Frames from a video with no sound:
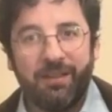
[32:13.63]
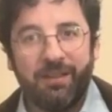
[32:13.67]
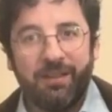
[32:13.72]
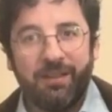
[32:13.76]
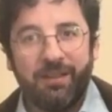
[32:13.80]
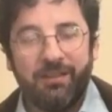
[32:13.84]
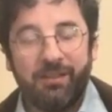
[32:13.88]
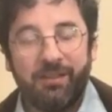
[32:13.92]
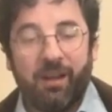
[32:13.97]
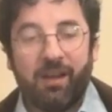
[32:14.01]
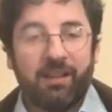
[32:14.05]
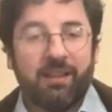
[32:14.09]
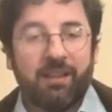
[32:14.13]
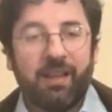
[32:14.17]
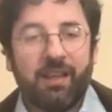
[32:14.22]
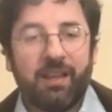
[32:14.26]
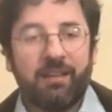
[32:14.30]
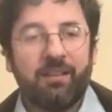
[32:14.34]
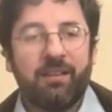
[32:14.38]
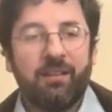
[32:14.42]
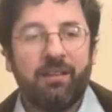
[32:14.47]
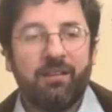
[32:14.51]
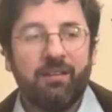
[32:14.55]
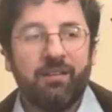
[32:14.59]
not
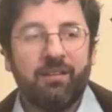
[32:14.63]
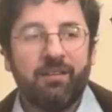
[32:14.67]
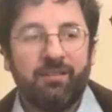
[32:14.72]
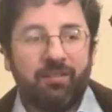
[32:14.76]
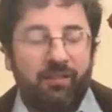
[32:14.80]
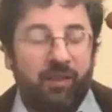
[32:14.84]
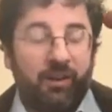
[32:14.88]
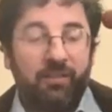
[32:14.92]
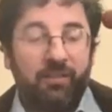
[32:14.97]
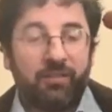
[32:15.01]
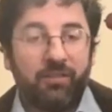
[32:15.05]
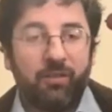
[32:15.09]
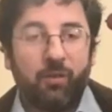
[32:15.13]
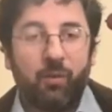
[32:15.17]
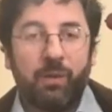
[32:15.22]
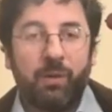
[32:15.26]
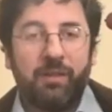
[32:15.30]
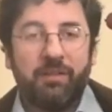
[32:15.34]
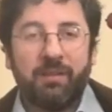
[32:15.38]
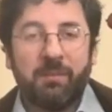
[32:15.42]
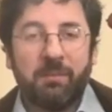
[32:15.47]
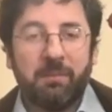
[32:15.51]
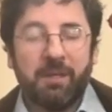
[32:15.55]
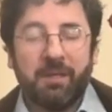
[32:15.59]
like start
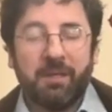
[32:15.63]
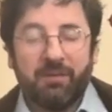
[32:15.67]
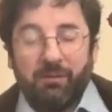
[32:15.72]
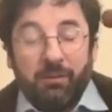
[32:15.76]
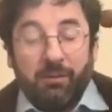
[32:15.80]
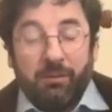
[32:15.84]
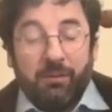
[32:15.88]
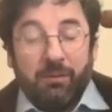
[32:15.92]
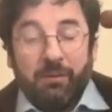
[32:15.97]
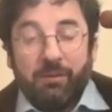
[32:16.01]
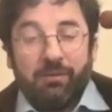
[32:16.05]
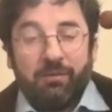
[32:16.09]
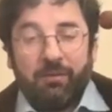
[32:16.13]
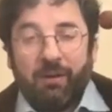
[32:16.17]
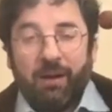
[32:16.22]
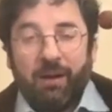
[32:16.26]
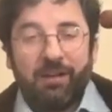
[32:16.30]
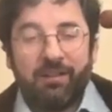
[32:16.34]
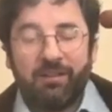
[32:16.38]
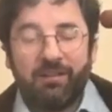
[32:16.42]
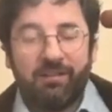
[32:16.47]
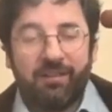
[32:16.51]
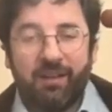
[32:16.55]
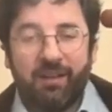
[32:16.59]
squeezing because, ooh, a
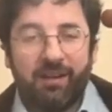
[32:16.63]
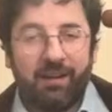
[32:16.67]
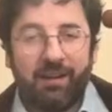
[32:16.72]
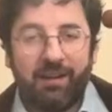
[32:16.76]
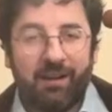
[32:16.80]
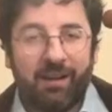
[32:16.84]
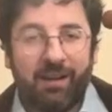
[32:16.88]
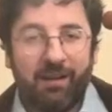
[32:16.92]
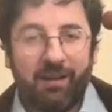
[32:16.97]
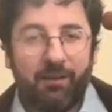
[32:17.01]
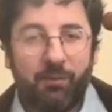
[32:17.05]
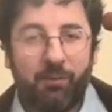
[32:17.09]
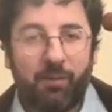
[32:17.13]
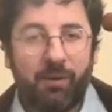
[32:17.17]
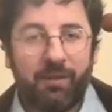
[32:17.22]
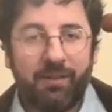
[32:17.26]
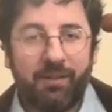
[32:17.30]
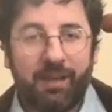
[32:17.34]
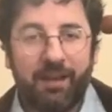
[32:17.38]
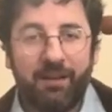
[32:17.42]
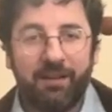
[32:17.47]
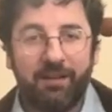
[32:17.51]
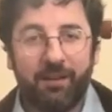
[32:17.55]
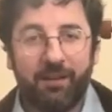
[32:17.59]
scratchy sound, I don't want
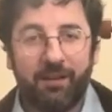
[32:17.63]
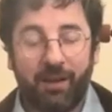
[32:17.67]
that.